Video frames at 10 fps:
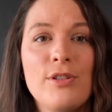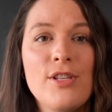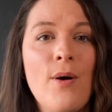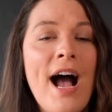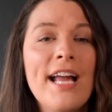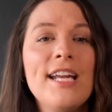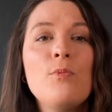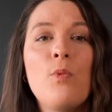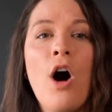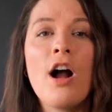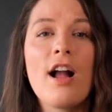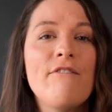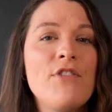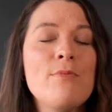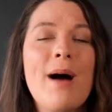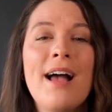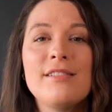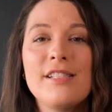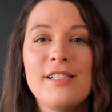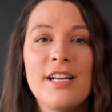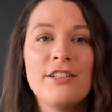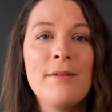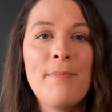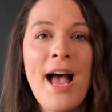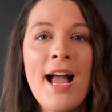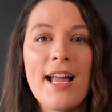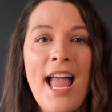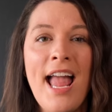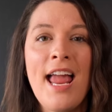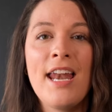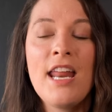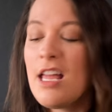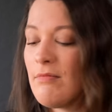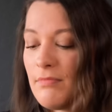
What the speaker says: so I could walk a few miles to dinner and back, and